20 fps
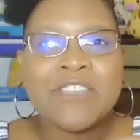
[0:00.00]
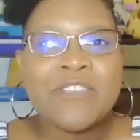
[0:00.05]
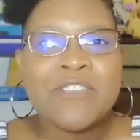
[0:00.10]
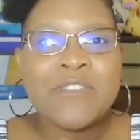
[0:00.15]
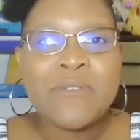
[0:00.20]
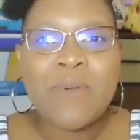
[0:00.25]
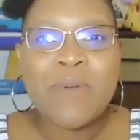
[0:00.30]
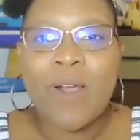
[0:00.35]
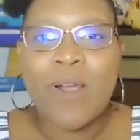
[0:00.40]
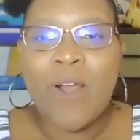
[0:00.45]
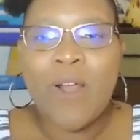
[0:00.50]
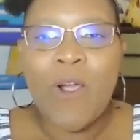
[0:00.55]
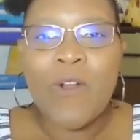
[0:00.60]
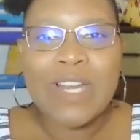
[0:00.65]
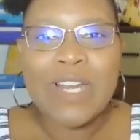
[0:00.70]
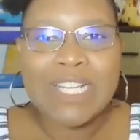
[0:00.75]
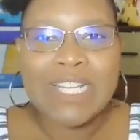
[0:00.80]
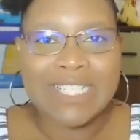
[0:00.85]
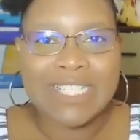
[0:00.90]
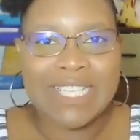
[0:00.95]
You are
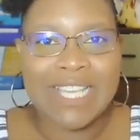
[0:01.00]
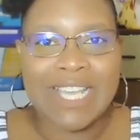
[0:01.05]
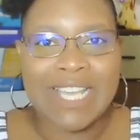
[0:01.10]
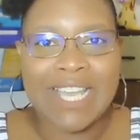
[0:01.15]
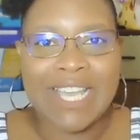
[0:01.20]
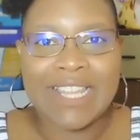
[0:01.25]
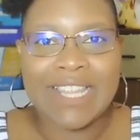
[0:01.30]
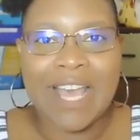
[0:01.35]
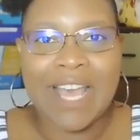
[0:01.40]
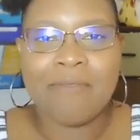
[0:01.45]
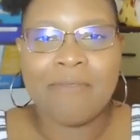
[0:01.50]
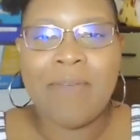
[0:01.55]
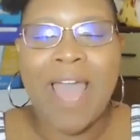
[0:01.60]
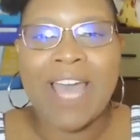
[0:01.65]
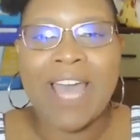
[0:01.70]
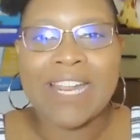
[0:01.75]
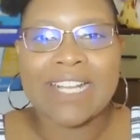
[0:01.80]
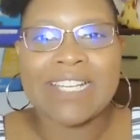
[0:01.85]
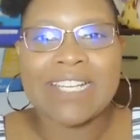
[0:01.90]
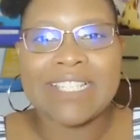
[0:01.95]
already seeing them
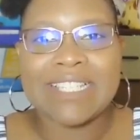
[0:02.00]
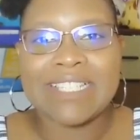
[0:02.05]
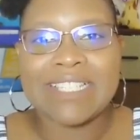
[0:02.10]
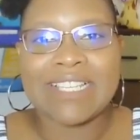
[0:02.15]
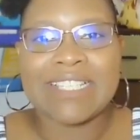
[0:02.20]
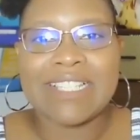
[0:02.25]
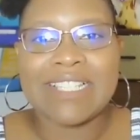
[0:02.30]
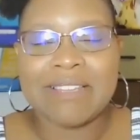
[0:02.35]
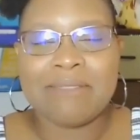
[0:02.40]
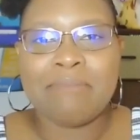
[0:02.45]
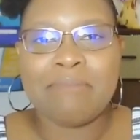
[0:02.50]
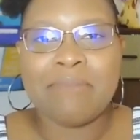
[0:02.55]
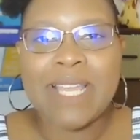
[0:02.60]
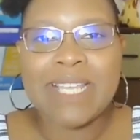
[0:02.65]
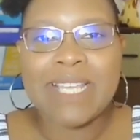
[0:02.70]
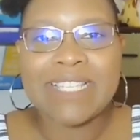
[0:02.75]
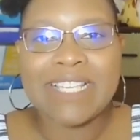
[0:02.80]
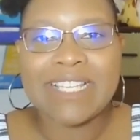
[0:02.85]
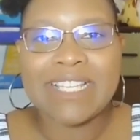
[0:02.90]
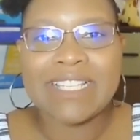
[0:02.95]
at a consistent
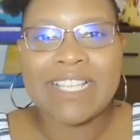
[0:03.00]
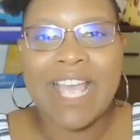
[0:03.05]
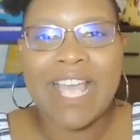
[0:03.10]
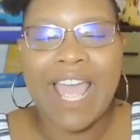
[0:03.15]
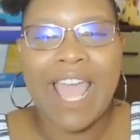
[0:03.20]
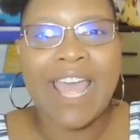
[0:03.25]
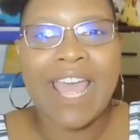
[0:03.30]
basis,